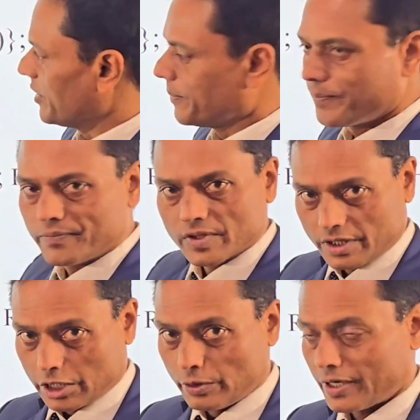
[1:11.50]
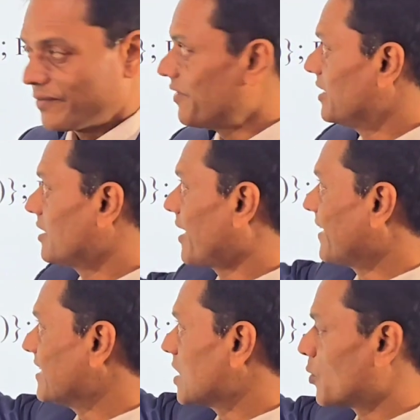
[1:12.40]
B, then you can find the
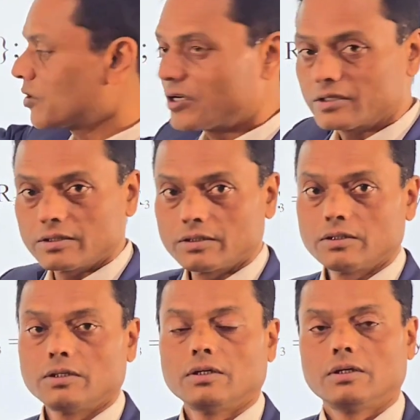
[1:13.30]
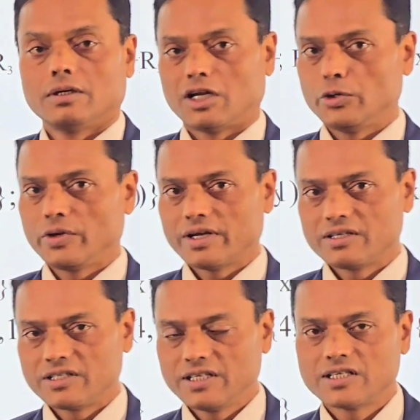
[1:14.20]
Cartesian product. Now you
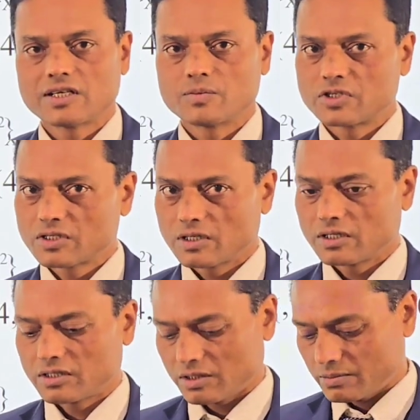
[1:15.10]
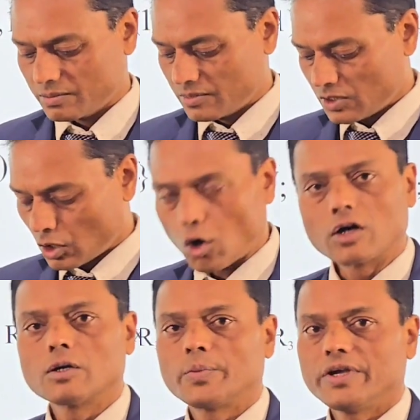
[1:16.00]
can see some
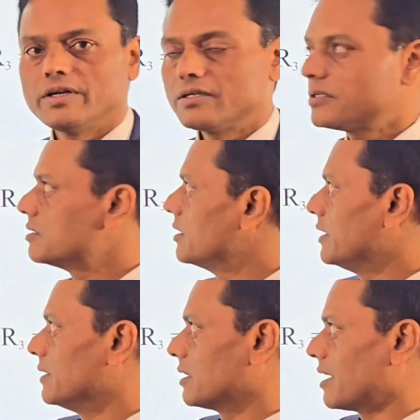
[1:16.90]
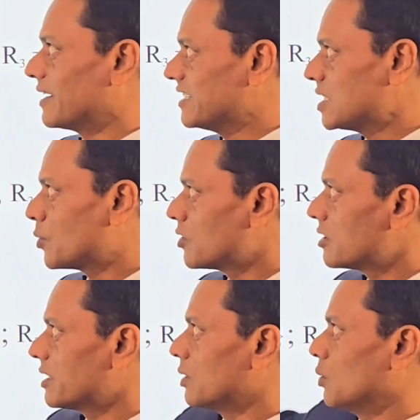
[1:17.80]
order pairs in the Cartesian
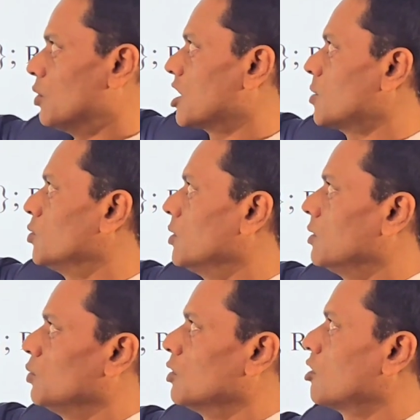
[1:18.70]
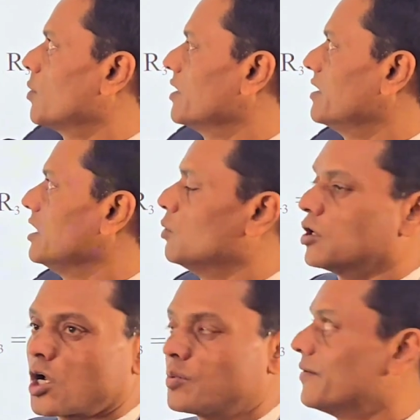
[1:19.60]
product: 1, 1, 1, 3,
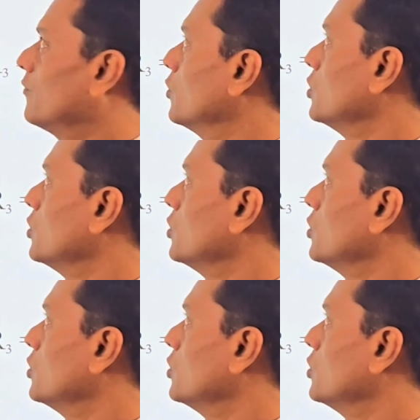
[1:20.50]
1, 4,